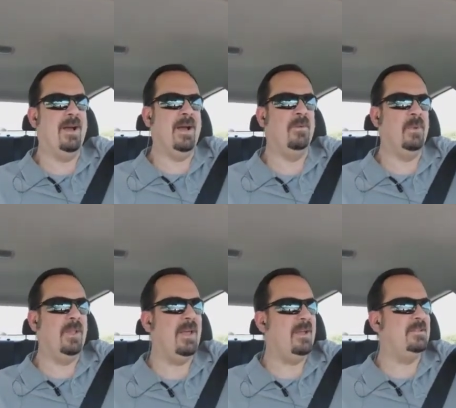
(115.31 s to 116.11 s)
I
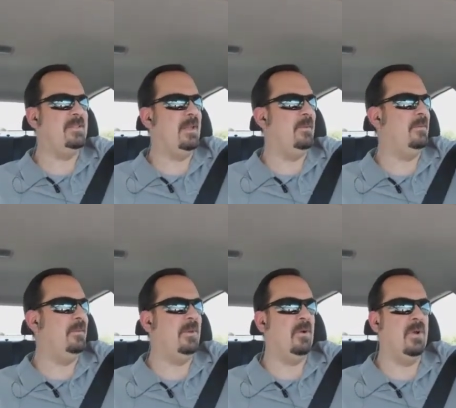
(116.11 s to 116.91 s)
realize that
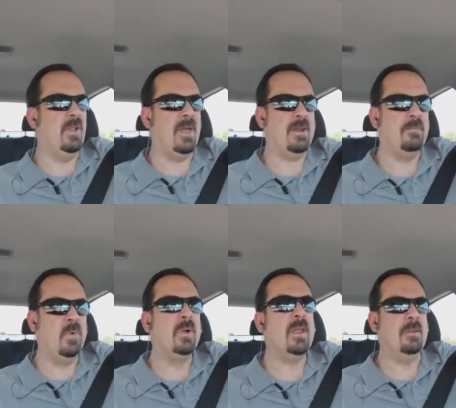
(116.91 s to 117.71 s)
there are a lot of
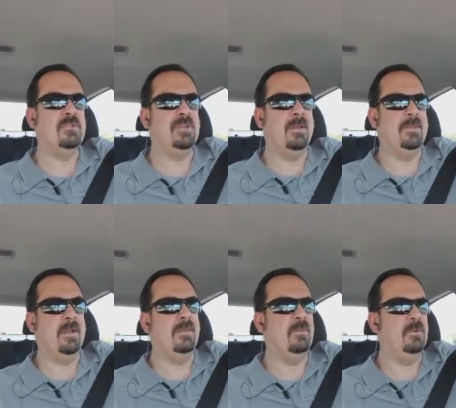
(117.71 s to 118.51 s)
board gamers out
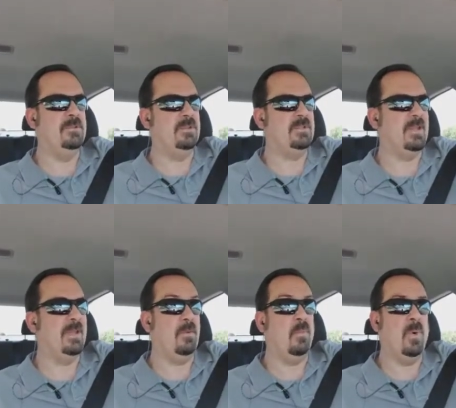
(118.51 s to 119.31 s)
there that would just say,
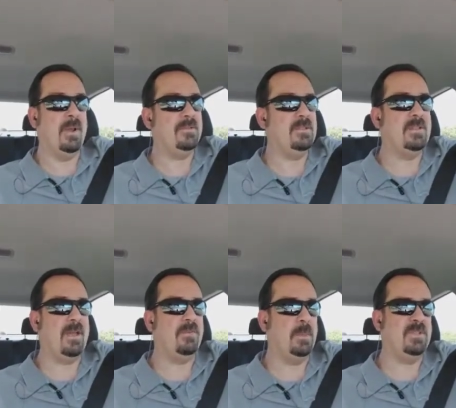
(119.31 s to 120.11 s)
why not just
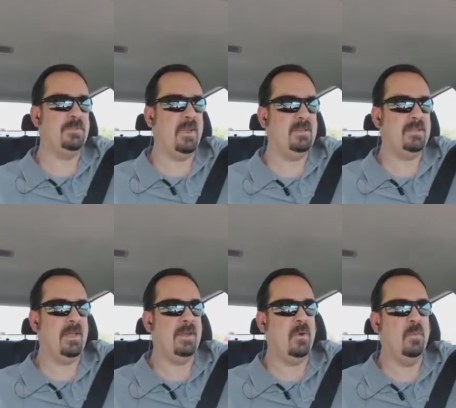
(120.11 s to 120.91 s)
have open space
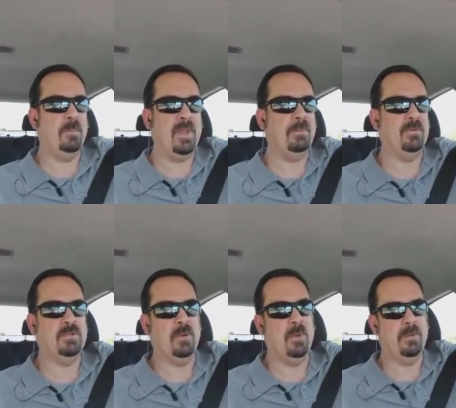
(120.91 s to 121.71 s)
and hope people
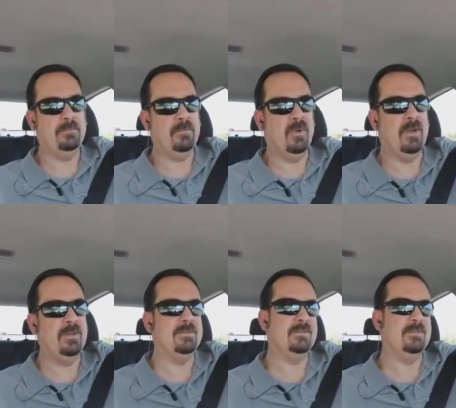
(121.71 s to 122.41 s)
show up? Well,